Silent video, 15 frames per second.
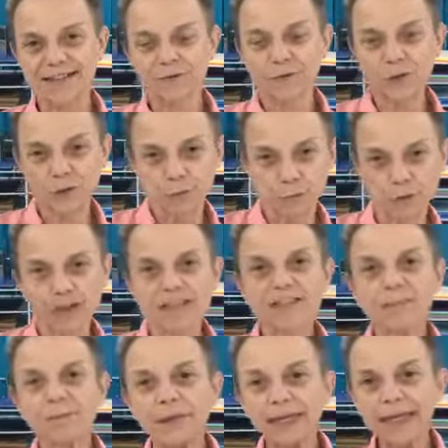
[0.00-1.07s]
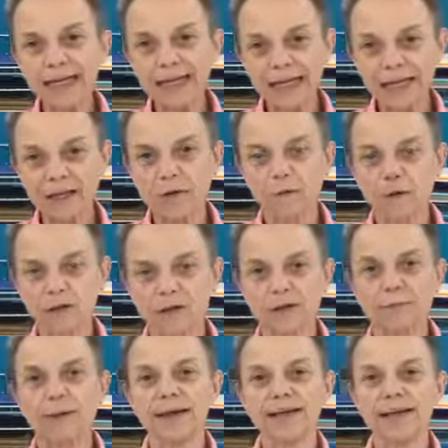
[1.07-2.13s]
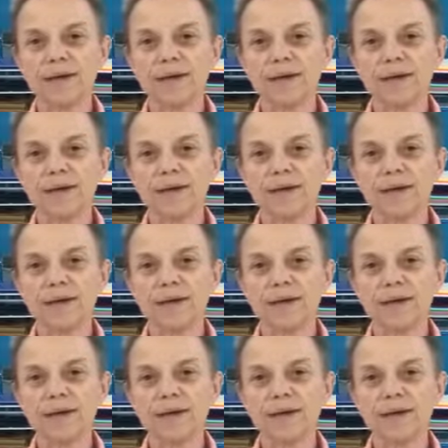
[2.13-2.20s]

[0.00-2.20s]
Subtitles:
when you bring something in rather than making